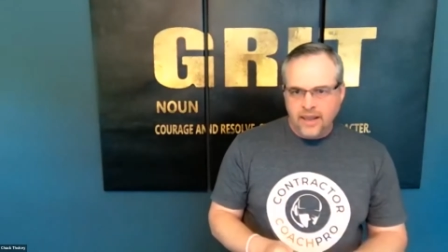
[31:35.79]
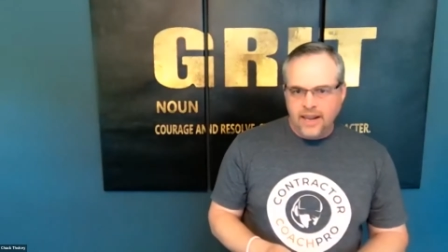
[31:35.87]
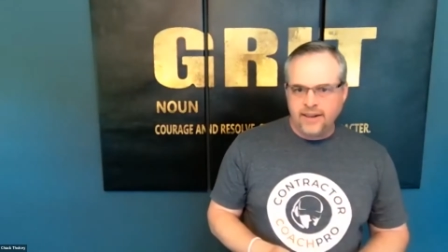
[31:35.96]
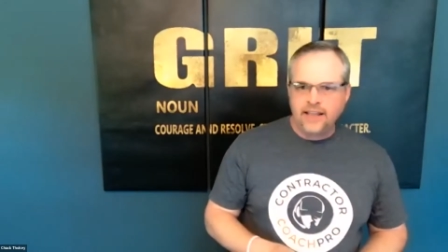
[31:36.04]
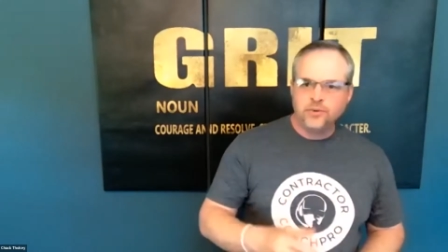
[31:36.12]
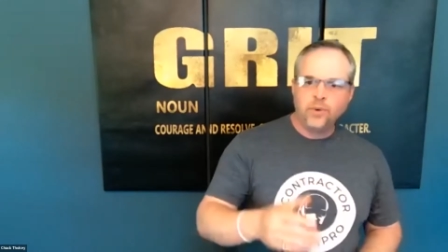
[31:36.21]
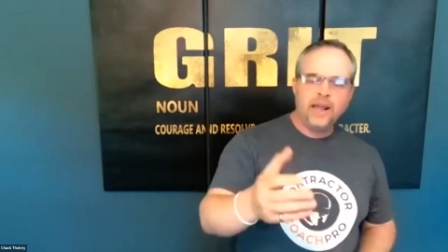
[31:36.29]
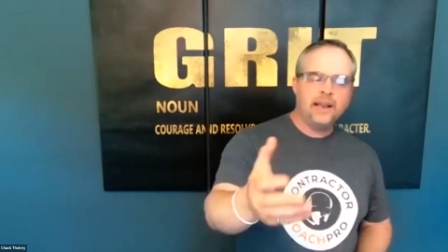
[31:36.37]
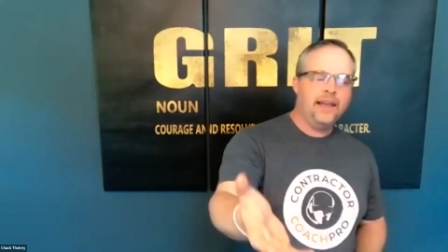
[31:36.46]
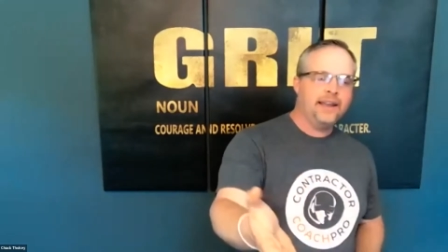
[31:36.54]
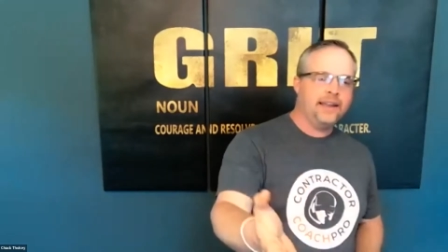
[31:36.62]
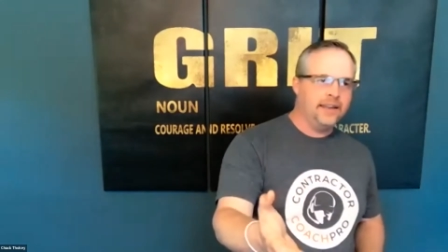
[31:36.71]
And that's why I
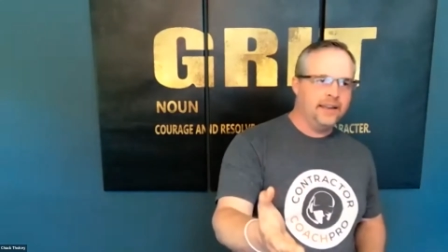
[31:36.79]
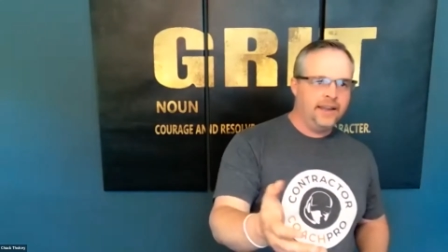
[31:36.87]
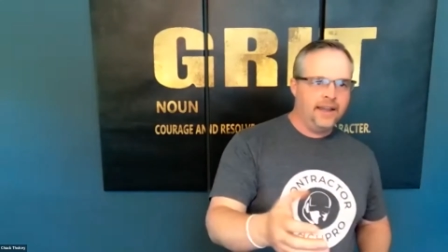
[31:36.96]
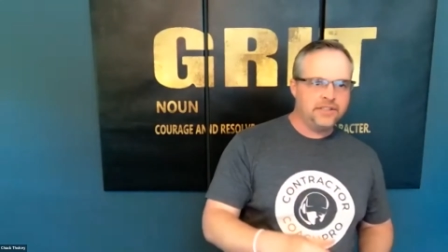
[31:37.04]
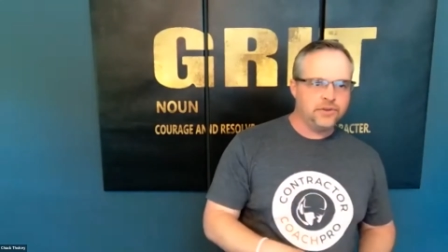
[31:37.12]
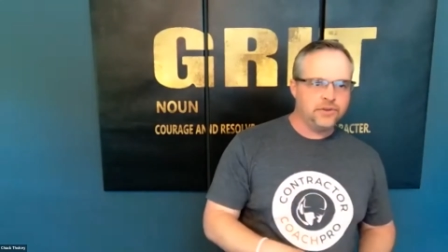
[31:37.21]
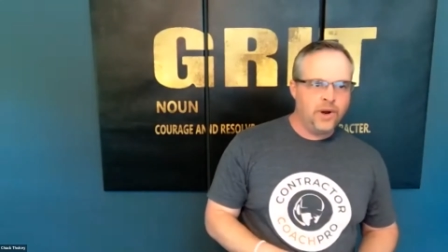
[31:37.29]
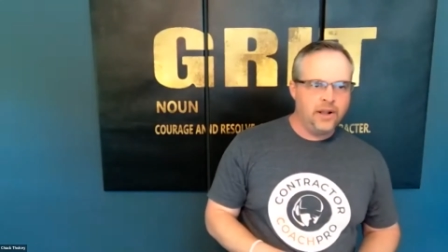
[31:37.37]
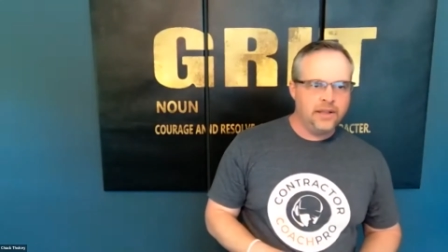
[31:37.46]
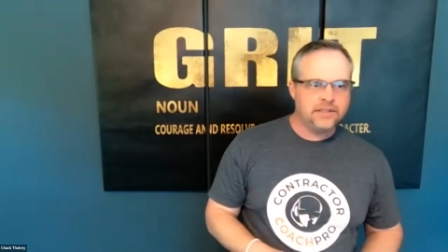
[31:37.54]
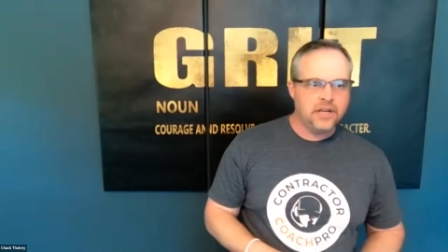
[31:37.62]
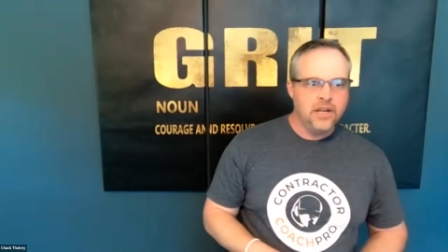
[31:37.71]
liked Engage as
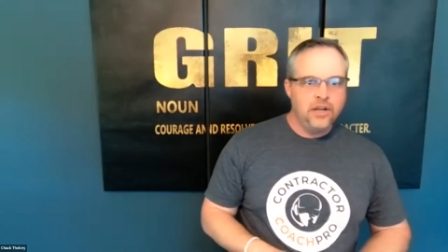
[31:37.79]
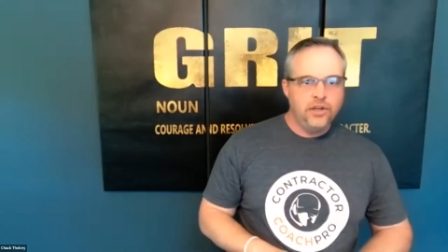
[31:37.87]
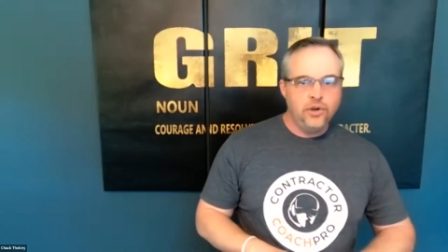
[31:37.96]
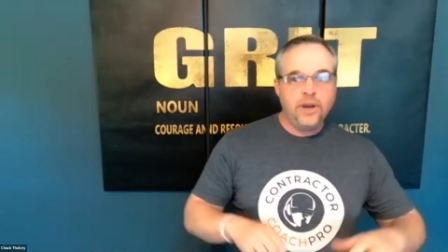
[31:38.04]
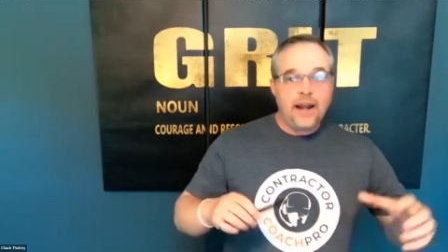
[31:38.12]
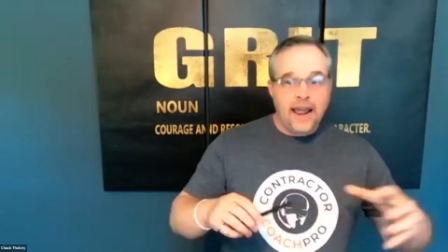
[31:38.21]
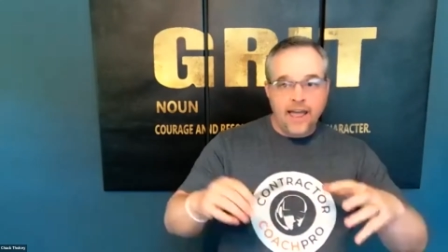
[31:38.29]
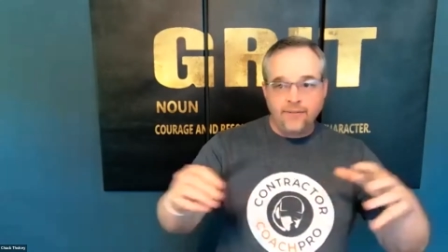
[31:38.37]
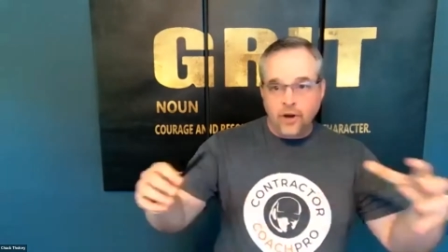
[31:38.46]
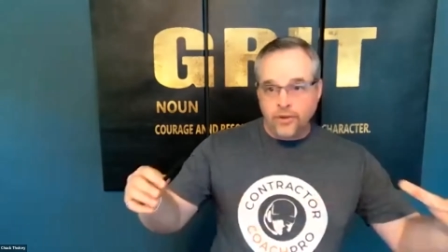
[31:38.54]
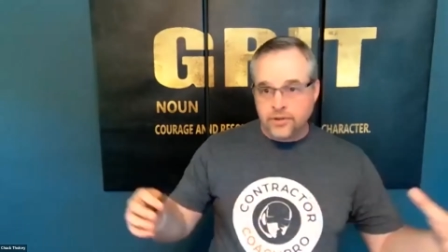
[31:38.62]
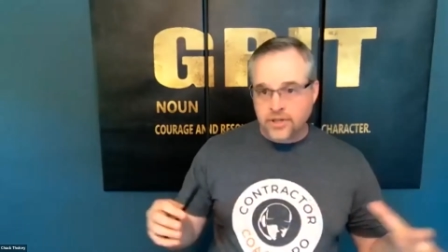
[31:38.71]
well, as you can have
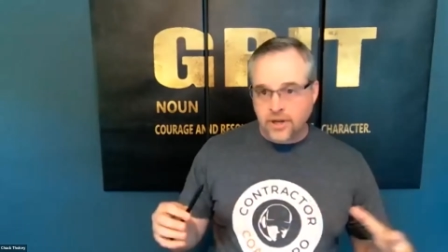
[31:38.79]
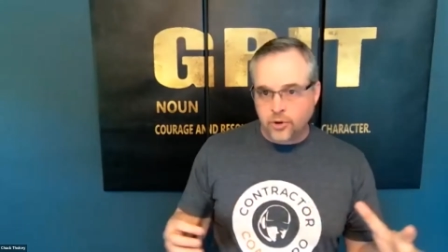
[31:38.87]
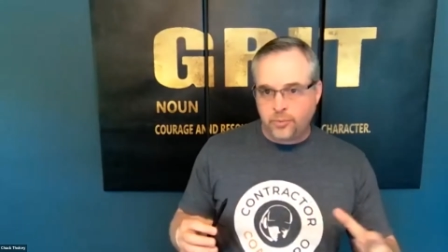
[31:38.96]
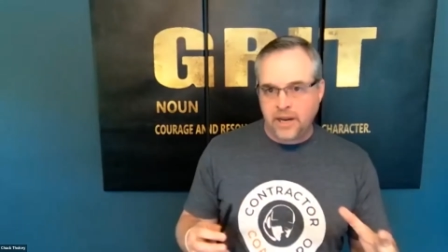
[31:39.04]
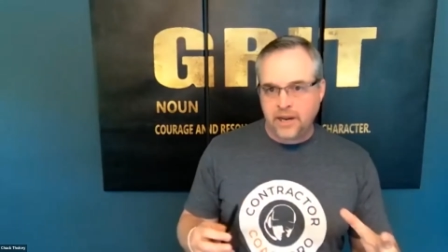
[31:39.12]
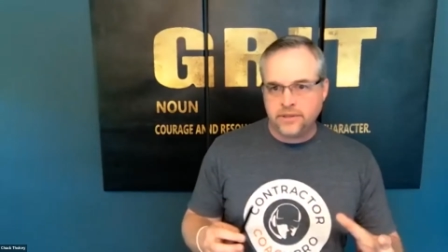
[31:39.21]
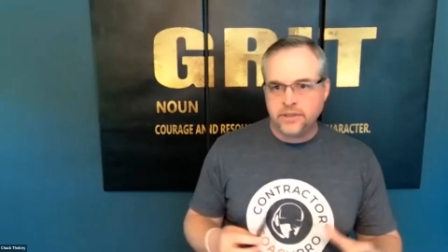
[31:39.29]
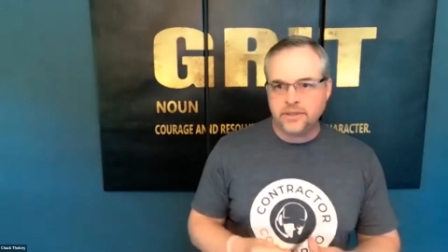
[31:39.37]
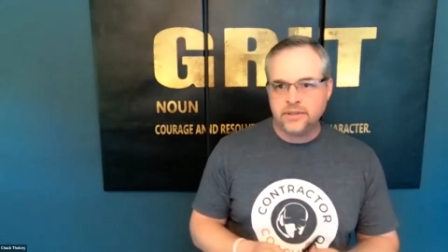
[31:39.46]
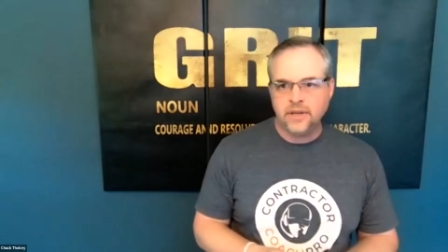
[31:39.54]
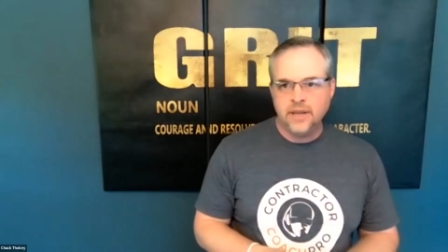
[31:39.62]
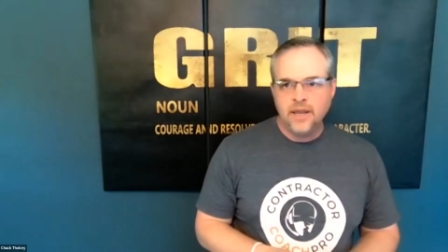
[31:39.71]
all those other
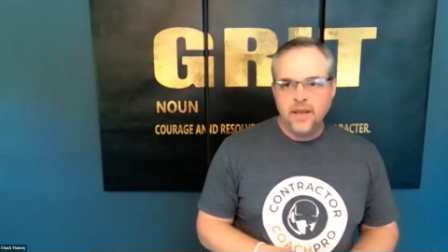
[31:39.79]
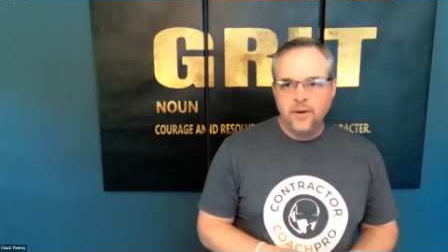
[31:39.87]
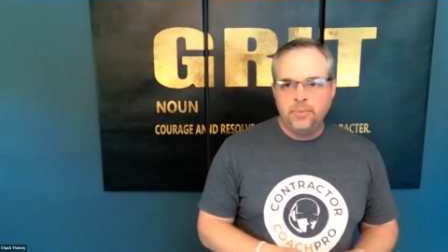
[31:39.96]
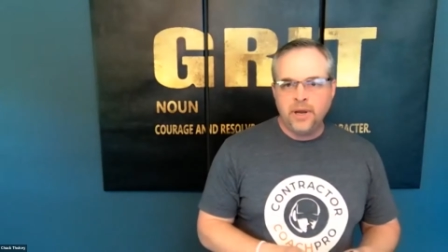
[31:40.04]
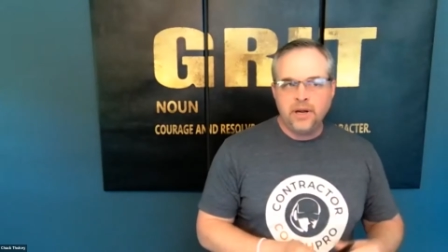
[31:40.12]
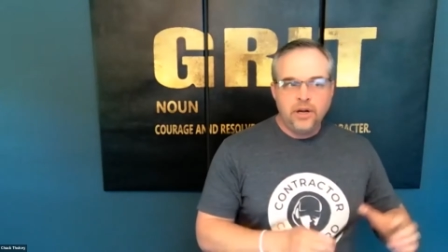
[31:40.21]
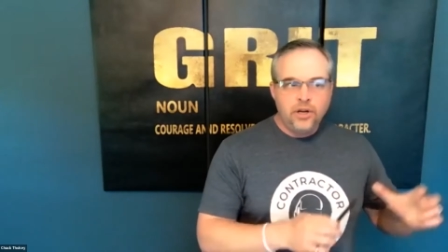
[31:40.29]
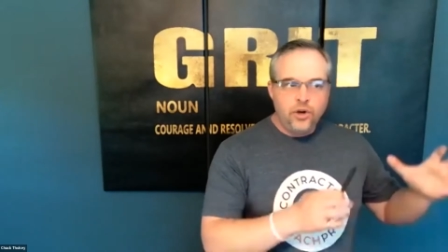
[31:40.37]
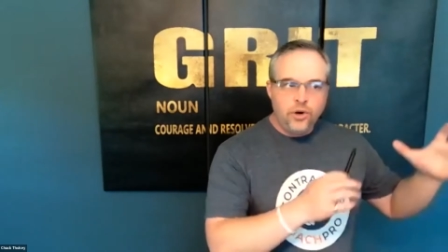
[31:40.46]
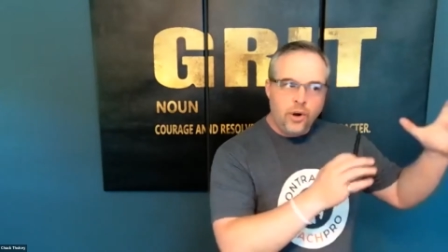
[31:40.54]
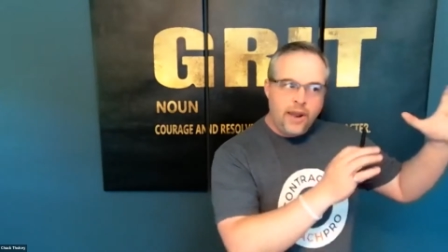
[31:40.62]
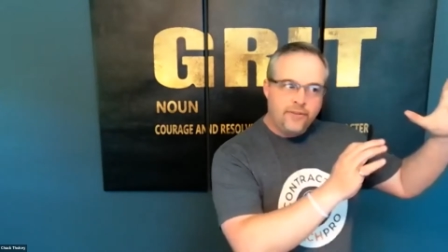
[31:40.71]
pages, but
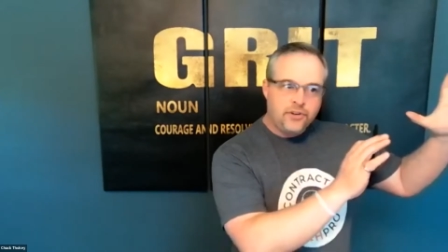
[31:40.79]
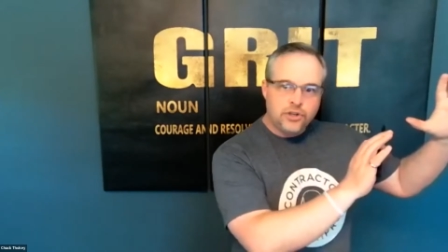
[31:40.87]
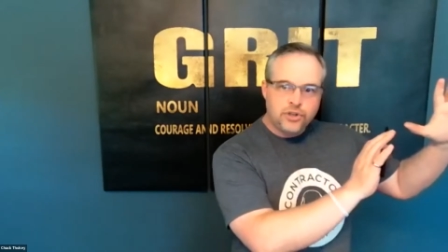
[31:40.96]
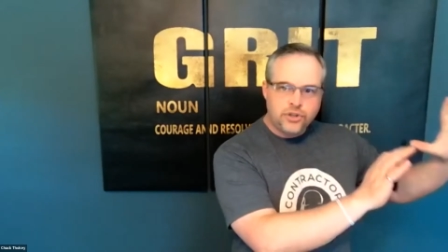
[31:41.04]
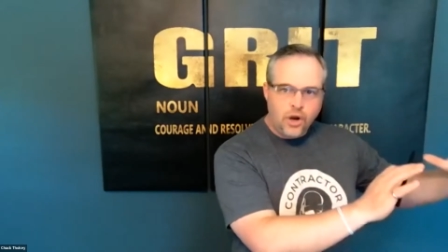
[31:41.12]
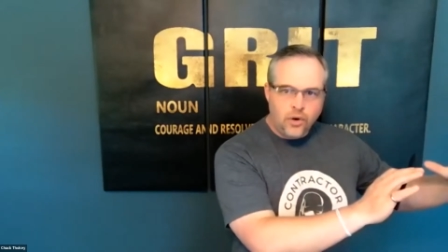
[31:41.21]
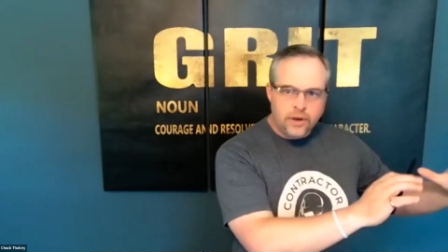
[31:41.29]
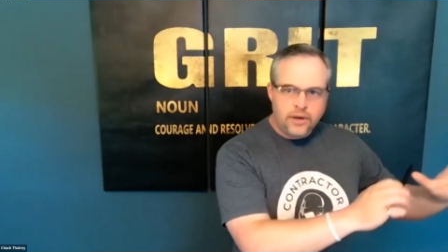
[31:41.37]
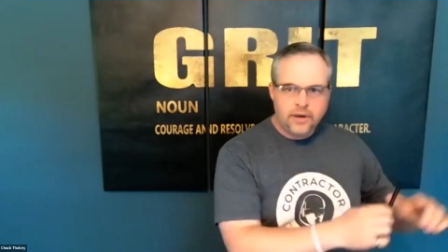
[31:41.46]
you don't have to show it